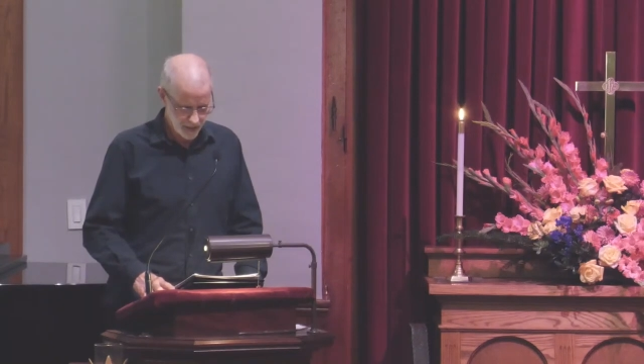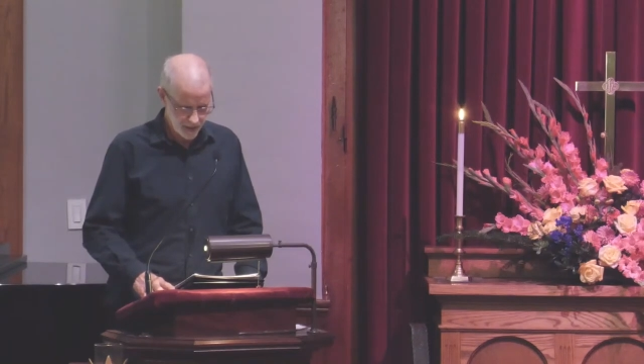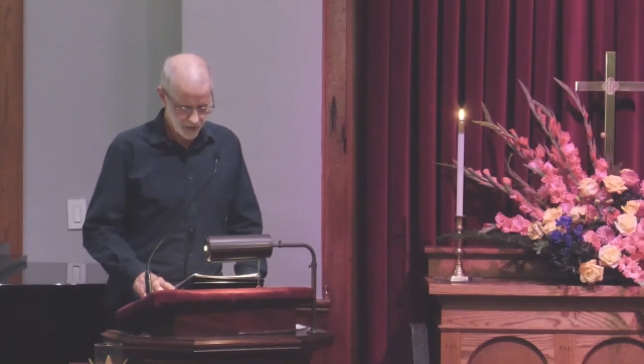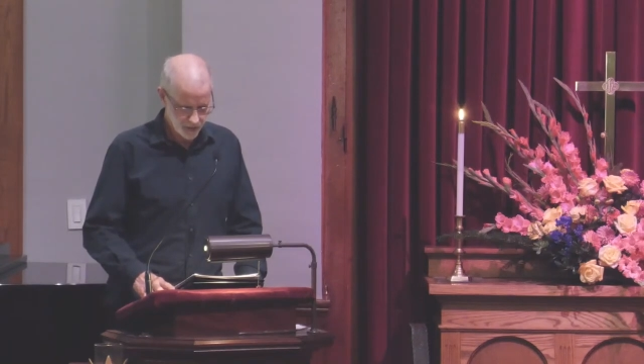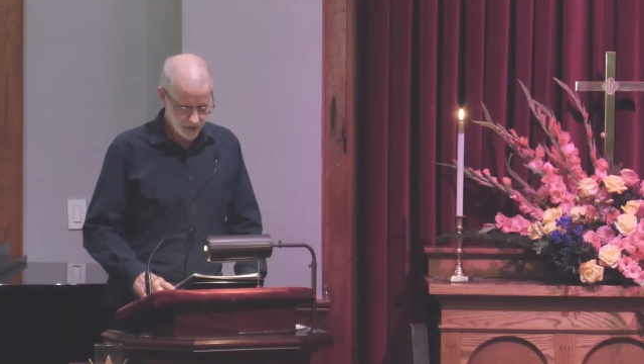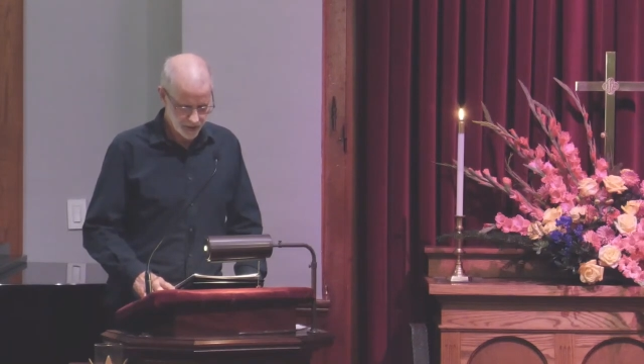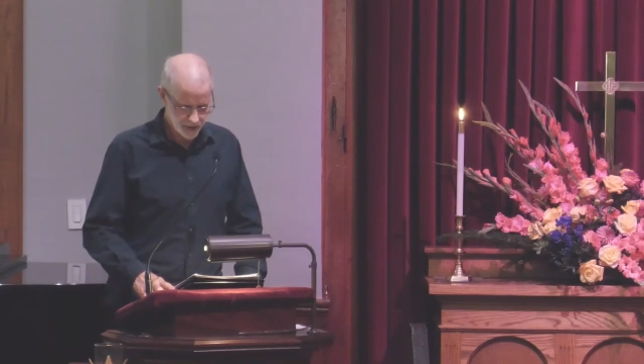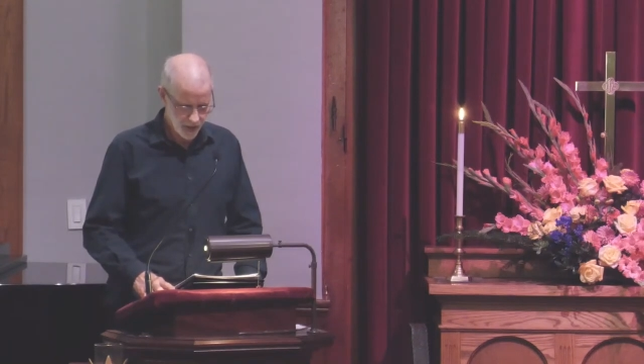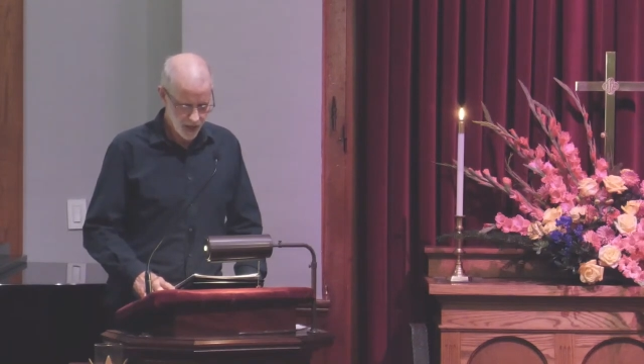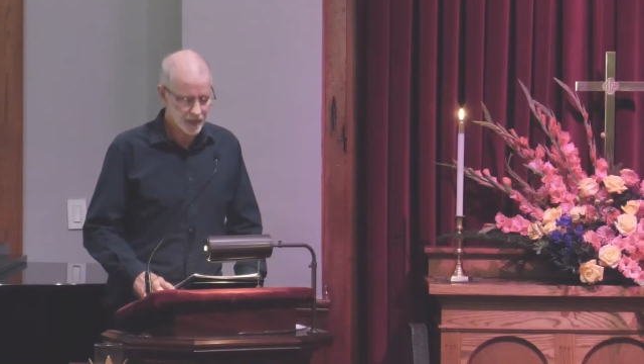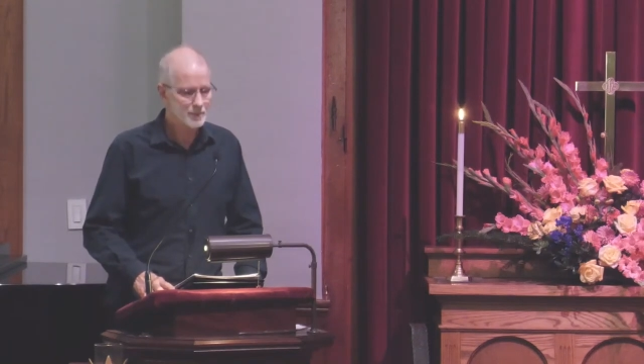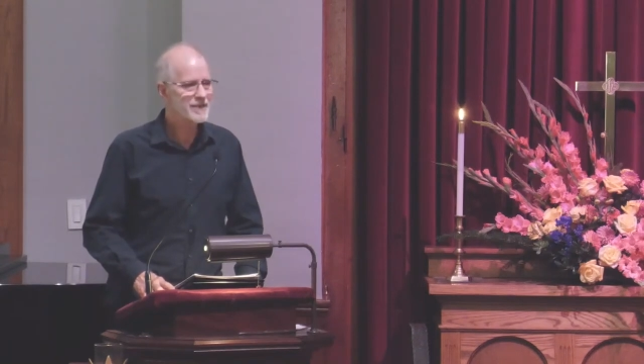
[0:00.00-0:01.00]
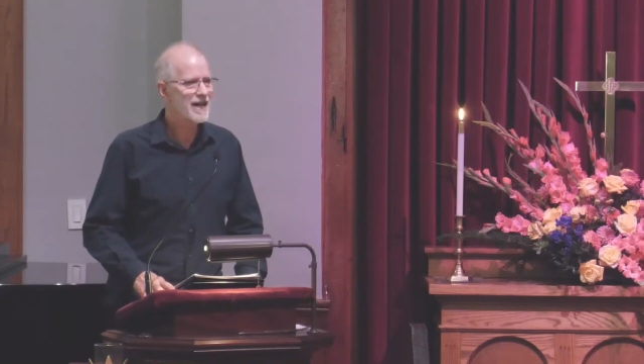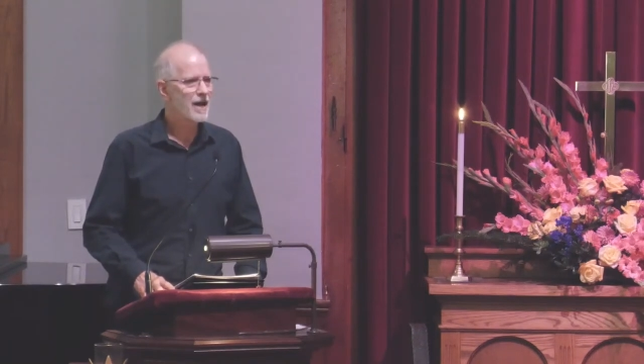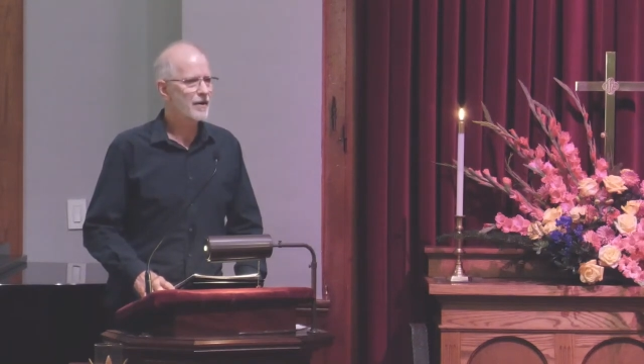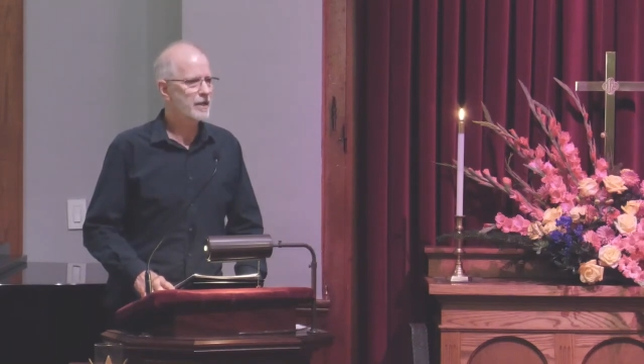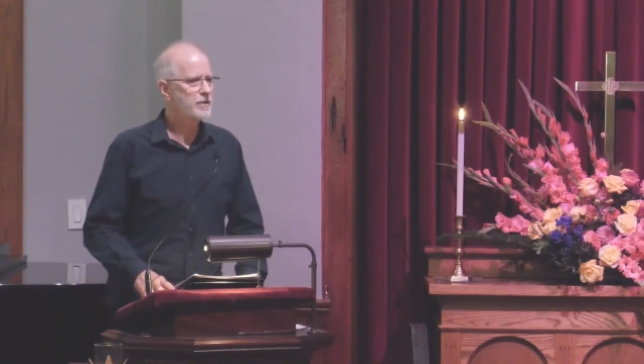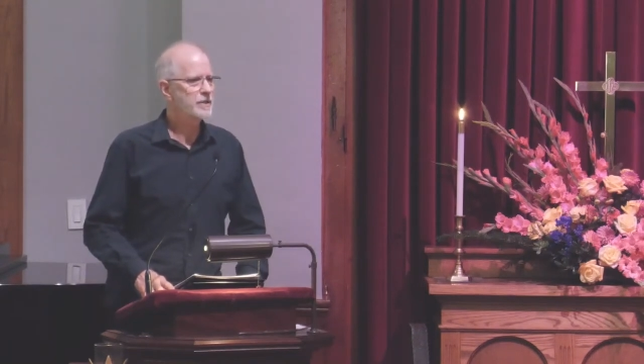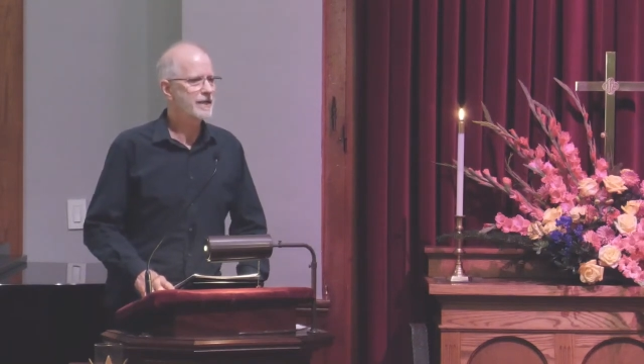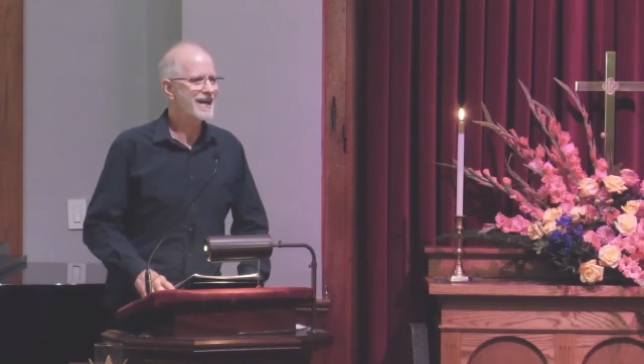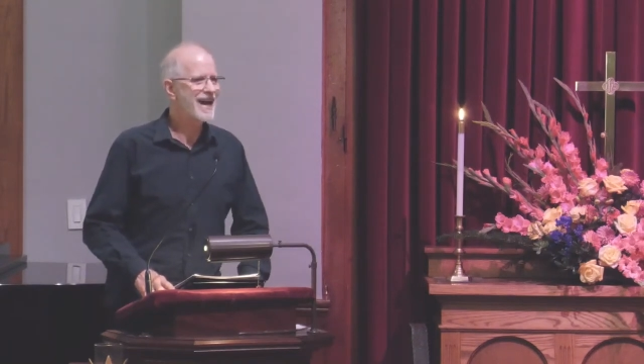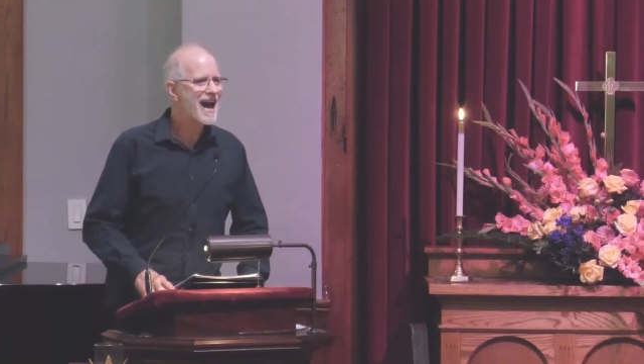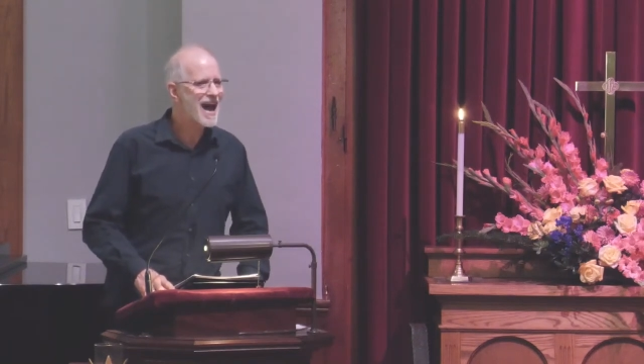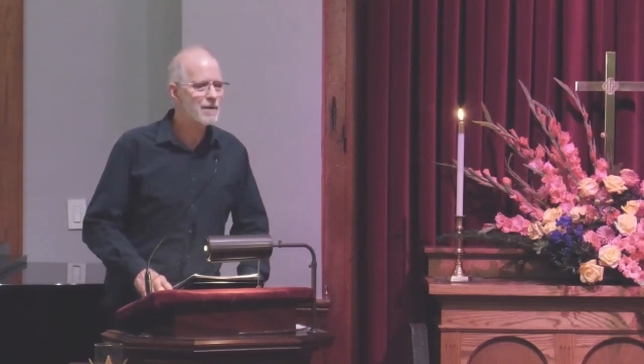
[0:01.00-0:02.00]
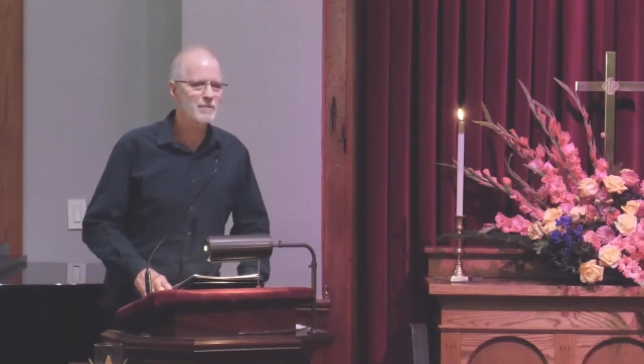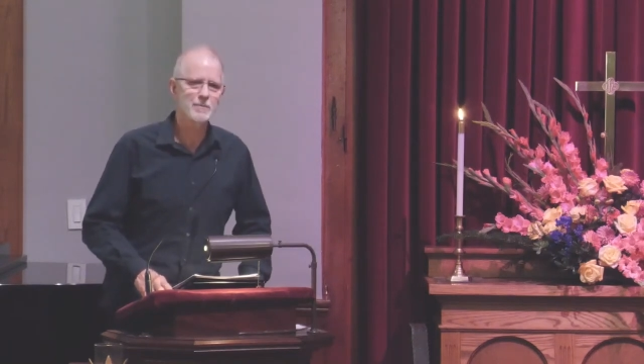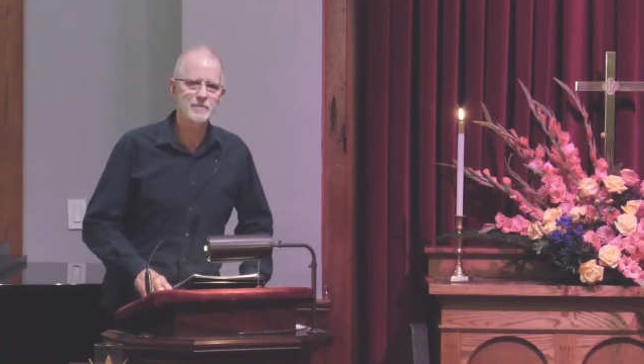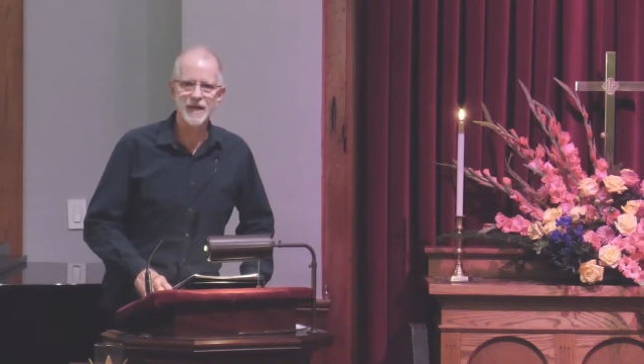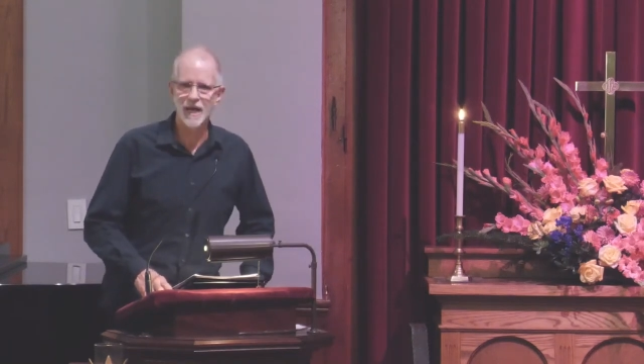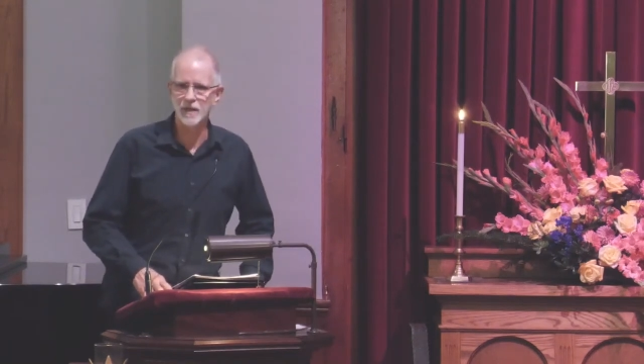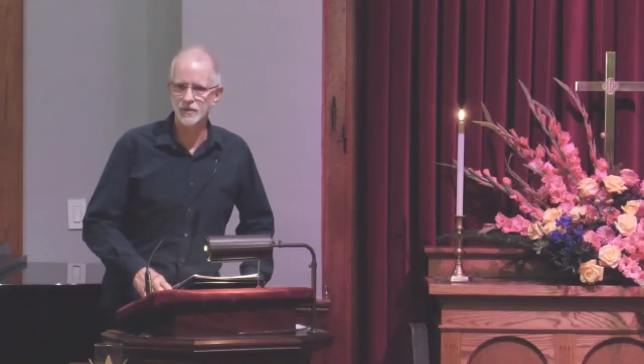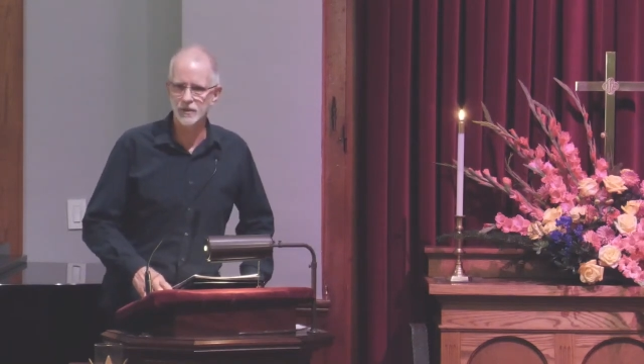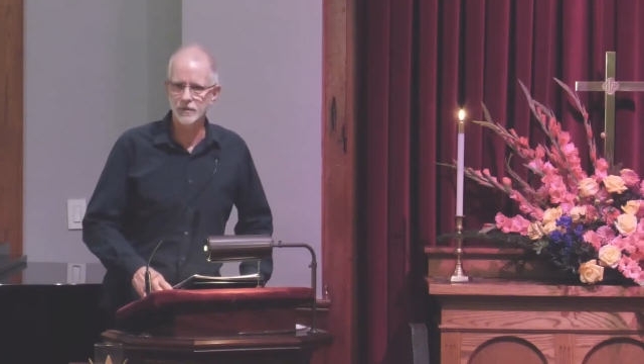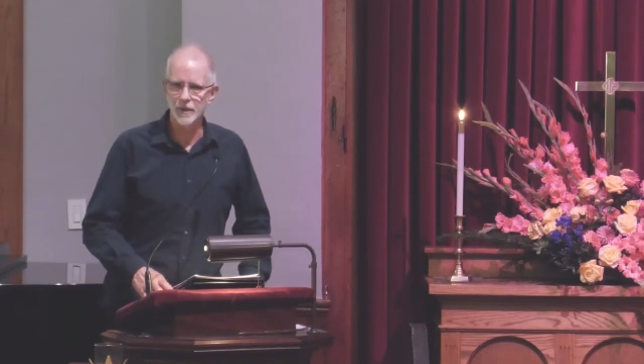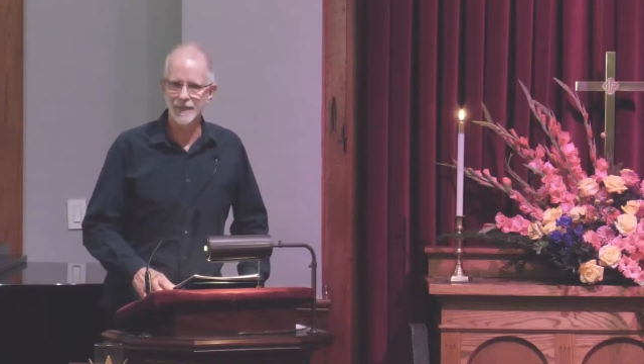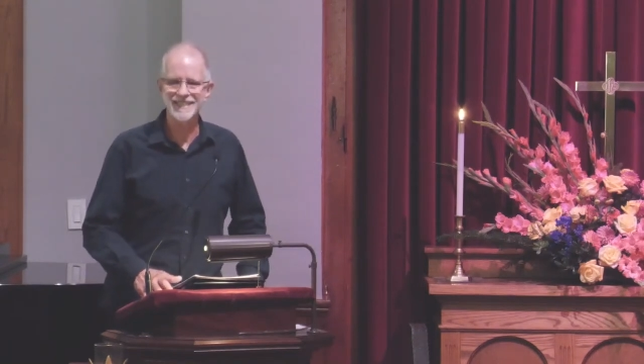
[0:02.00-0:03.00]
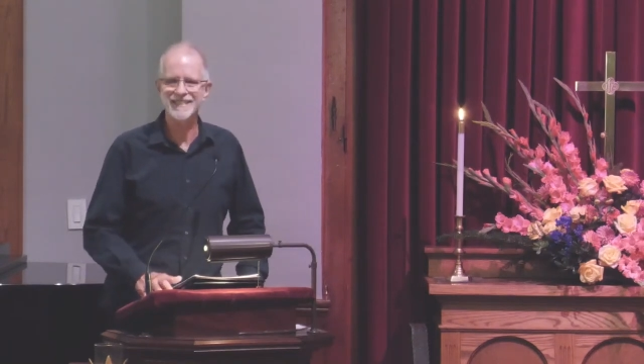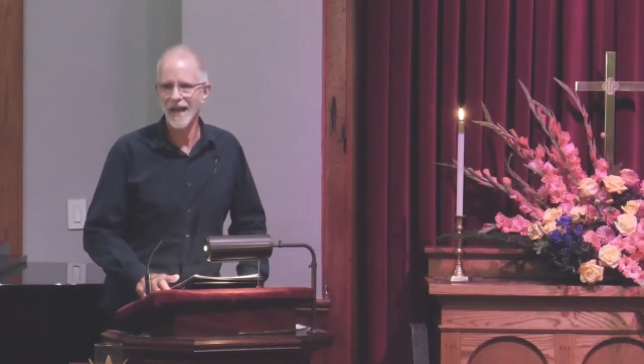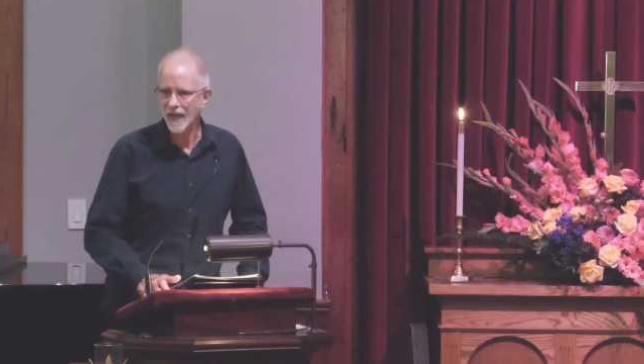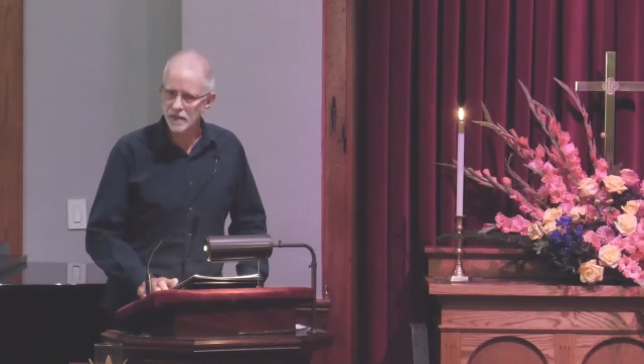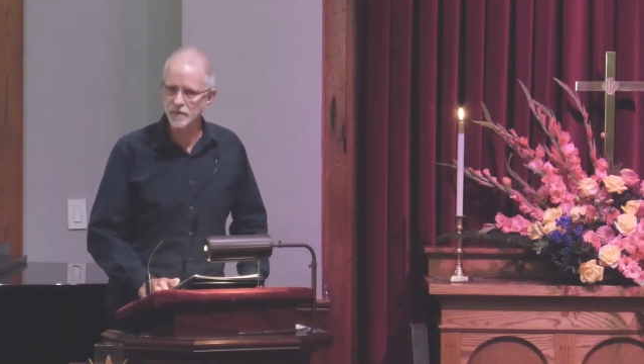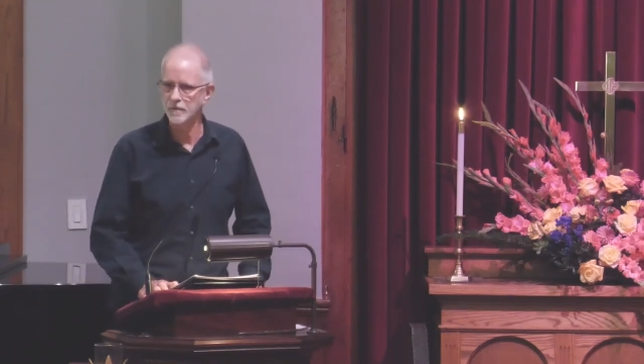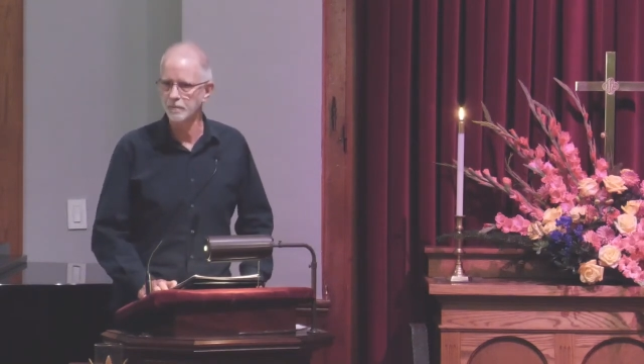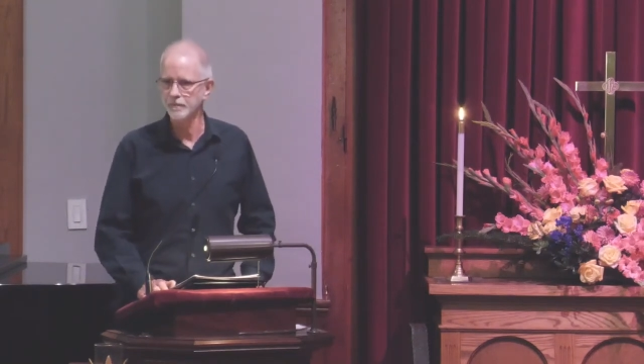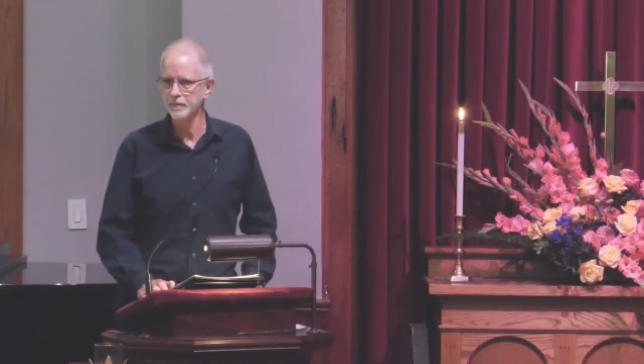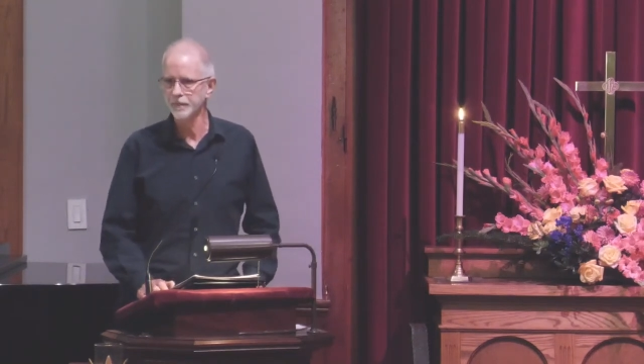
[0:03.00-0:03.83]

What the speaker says: I couldn't talk him down, I couldn't calm him down, so I tackled him.